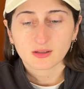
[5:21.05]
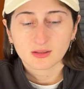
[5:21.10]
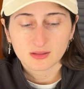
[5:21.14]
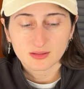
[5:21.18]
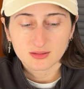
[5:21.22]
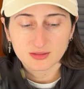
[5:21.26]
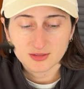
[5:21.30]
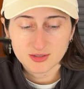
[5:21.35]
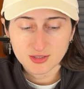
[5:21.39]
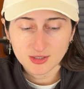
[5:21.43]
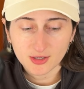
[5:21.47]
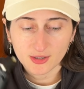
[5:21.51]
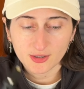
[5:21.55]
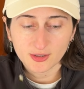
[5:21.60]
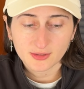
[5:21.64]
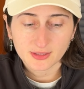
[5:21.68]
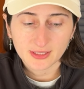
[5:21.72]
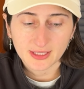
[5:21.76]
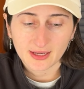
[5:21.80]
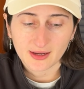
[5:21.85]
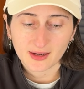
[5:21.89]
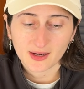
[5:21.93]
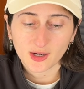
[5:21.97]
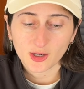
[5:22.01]
So
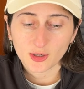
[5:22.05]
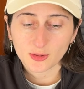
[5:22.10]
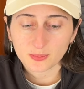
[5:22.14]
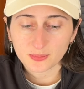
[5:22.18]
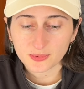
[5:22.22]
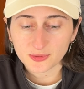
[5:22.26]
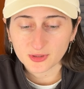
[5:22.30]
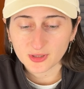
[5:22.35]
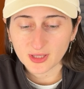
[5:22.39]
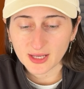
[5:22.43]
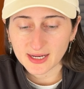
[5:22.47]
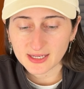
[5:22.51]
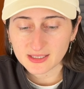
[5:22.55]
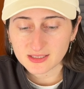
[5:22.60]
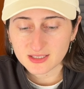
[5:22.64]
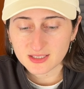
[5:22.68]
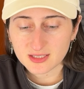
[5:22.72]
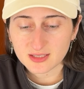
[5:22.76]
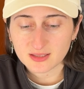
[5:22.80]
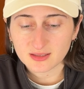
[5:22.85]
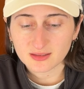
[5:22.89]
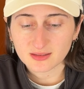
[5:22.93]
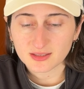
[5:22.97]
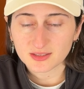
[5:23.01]
yeah, I hope you
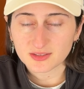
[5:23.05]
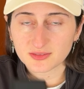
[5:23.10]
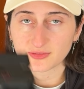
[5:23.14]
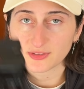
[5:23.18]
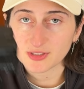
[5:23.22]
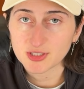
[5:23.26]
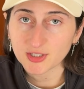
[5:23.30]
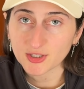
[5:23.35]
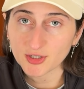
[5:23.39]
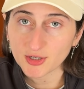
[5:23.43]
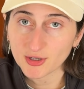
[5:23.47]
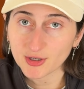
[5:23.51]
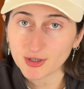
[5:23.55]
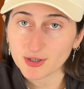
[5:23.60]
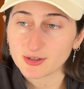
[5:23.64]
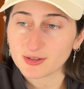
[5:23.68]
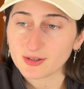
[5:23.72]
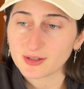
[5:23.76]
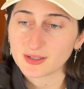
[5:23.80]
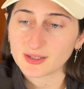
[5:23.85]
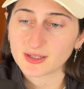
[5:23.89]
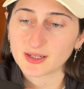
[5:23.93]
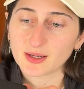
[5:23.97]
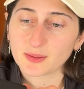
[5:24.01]
liked this video.
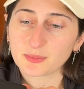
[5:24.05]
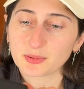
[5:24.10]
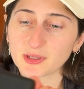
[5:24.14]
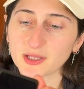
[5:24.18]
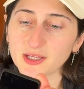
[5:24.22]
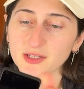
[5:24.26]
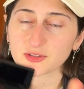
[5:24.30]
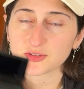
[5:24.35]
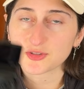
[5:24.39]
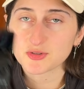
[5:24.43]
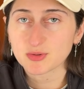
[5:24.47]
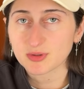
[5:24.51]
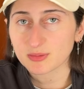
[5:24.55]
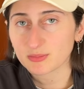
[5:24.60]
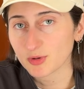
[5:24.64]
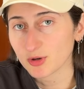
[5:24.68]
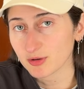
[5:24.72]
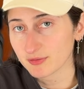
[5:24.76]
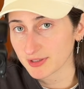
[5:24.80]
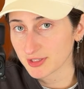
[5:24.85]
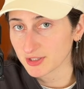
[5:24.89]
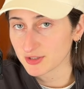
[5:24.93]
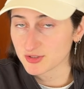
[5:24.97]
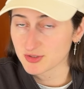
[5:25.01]
I plan on doing more
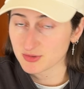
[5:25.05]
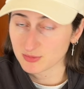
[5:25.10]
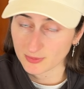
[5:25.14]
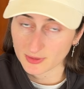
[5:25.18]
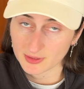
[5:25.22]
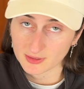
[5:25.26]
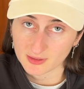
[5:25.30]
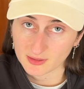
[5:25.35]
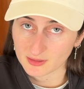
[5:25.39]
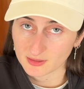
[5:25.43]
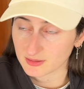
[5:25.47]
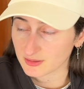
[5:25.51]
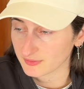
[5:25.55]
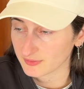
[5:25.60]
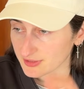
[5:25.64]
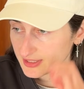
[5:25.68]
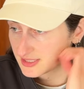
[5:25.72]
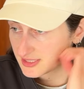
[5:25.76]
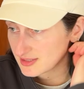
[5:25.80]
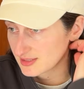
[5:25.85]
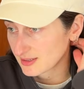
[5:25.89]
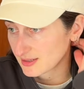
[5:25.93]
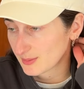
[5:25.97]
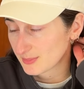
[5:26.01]
videos with it.
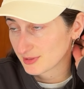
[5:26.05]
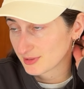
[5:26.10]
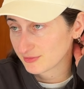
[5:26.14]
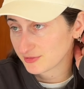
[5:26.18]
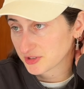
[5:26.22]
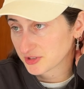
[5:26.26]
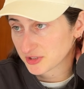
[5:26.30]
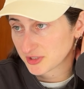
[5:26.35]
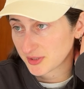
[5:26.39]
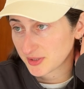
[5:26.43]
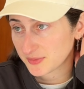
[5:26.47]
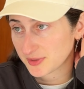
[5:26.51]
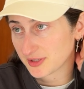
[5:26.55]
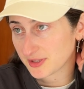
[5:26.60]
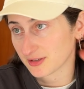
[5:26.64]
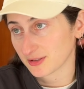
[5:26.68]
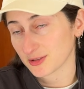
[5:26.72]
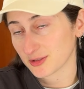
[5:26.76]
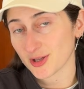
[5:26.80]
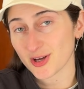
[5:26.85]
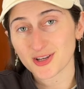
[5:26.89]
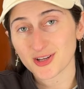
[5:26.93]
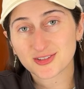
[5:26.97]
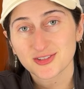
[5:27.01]
Obviously, I've been vlogging with it a
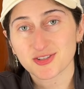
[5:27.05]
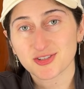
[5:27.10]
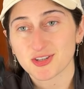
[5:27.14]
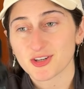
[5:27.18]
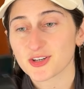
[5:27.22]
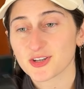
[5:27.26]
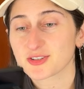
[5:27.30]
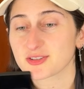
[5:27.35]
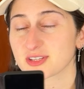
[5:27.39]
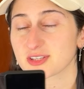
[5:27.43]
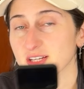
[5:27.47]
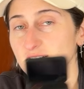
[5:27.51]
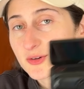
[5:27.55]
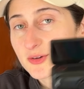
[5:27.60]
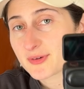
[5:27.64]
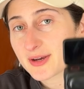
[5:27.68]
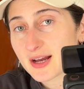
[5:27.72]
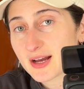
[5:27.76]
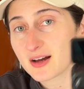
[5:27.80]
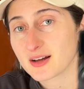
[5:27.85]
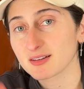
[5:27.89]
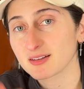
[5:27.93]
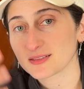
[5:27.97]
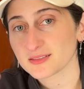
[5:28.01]
lot, so stick
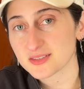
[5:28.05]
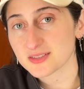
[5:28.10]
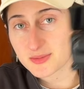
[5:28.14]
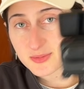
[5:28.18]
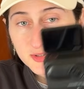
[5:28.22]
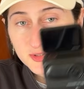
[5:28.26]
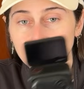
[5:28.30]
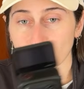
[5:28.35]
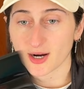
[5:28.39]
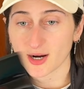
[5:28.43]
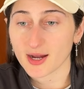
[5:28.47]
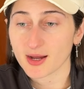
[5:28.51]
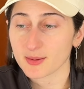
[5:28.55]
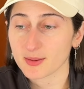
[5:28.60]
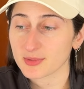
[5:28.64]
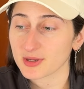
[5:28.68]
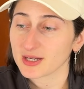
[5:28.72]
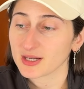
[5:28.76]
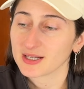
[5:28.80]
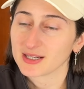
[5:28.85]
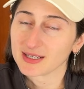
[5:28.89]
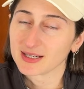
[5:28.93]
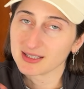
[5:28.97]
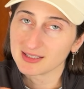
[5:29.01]
around, subscribe,
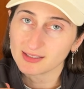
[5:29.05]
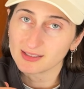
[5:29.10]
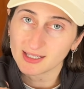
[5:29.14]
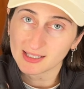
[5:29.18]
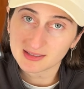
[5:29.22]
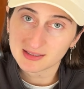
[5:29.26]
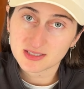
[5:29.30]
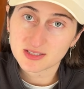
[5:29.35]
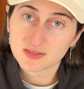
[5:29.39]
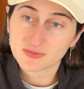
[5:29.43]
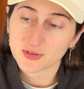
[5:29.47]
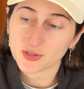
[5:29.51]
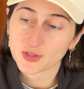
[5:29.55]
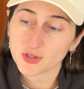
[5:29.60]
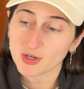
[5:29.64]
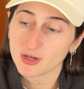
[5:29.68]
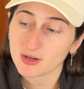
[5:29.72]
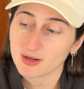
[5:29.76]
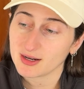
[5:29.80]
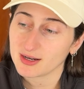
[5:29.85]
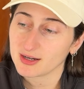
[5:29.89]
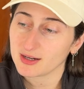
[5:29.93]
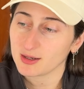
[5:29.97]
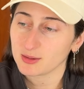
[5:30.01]
like this video,
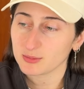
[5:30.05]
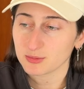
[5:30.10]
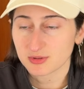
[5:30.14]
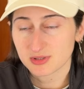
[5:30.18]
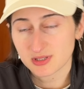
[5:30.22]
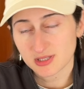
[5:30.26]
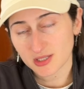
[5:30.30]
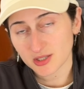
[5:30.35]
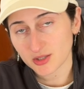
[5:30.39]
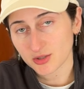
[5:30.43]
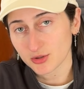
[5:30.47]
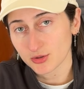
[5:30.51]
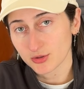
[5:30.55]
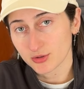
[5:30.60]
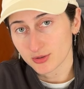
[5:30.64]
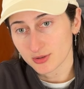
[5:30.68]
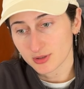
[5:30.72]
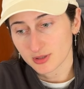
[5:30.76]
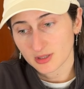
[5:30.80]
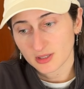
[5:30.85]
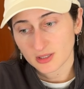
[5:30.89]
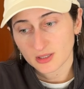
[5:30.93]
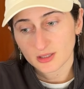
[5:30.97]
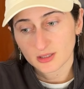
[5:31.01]
and I will see you
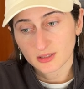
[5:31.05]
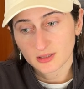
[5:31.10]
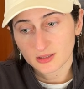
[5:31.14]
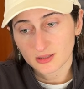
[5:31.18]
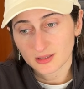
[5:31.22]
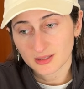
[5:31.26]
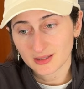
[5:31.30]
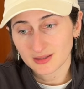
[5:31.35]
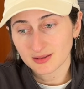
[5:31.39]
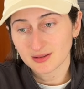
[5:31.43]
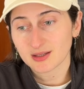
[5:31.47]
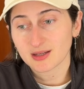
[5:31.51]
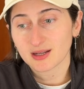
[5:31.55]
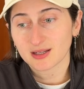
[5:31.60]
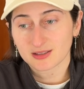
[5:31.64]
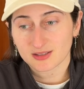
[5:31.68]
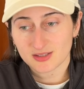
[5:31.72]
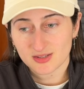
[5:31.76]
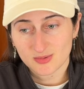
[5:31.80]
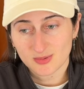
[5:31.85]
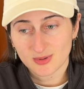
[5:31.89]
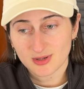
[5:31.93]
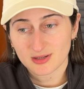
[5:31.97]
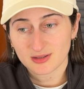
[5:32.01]
in the
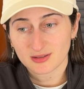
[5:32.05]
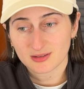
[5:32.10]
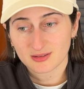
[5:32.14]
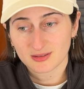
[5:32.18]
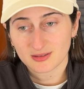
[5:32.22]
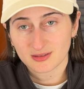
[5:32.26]
next one.